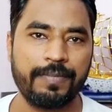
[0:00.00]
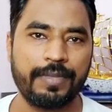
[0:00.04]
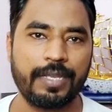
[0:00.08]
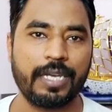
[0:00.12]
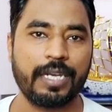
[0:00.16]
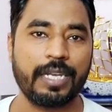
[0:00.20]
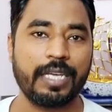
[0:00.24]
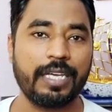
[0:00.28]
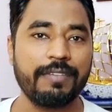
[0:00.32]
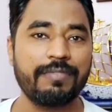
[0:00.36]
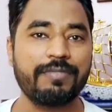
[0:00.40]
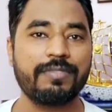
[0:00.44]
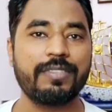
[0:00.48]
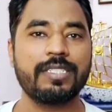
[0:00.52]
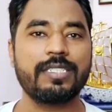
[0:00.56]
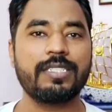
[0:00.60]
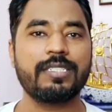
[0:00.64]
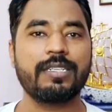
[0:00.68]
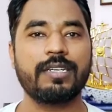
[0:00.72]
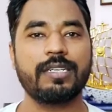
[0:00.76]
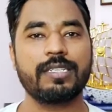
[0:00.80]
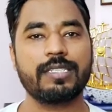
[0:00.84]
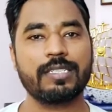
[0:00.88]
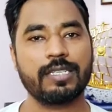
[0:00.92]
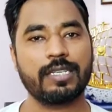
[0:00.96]
That if
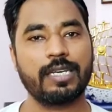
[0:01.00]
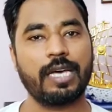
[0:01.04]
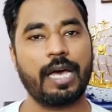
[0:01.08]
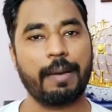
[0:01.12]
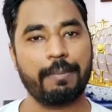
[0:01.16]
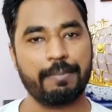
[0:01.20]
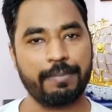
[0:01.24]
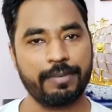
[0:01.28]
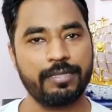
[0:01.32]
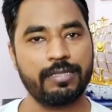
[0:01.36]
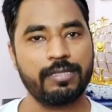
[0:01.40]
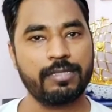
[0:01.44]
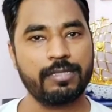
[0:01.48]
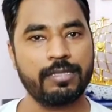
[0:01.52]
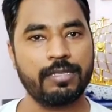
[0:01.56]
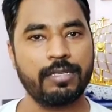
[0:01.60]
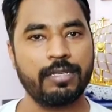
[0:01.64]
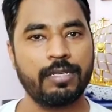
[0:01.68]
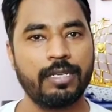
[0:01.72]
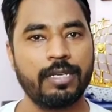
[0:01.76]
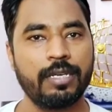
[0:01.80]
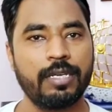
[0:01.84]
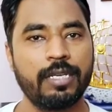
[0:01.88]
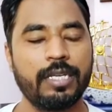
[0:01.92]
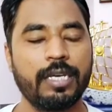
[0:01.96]
this risk happens,
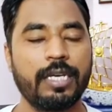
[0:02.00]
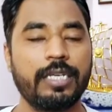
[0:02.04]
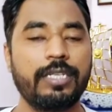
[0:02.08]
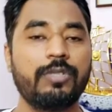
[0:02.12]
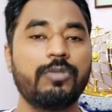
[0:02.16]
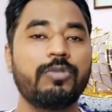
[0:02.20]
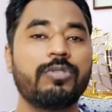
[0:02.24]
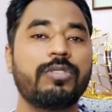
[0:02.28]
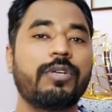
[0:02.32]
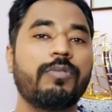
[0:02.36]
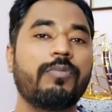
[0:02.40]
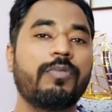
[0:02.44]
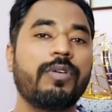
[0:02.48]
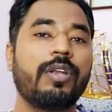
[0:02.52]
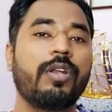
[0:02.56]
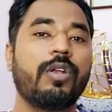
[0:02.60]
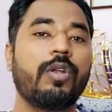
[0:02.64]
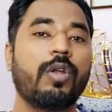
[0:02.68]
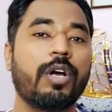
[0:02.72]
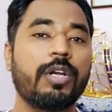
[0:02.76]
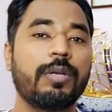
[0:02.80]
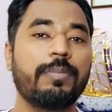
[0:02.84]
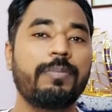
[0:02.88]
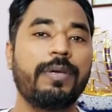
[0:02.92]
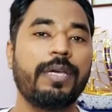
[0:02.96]
the user will
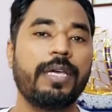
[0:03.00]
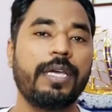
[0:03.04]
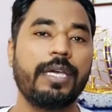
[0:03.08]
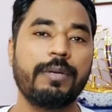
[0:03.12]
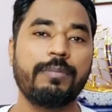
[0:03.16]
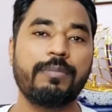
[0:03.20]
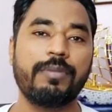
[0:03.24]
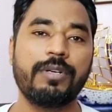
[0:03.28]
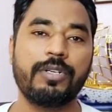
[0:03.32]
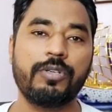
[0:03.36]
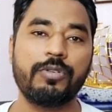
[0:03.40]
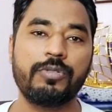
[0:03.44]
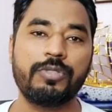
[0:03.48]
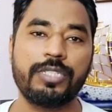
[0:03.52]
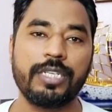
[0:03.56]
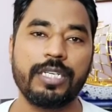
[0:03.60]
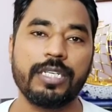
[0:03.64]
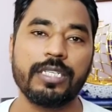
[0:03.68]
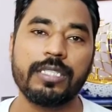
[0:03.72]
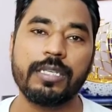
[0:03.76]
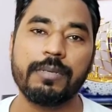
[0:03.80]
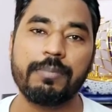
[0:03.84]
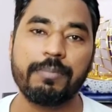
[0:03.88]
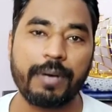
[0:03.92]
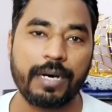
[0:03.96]
not be able to
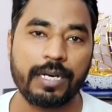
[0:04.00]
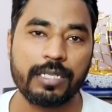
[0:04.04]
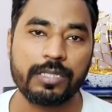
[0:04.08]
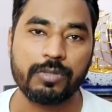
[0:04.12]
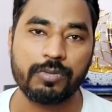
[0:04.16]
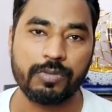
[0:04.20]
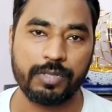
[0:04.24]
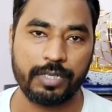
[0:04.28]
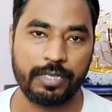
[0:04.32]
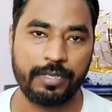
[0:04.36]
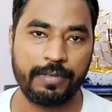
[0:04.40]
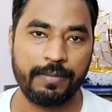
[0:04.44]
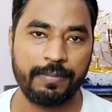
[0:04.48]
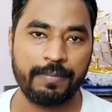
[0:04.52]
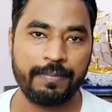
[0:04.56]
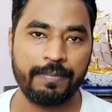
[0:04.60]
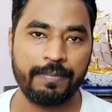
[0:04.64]
change the password.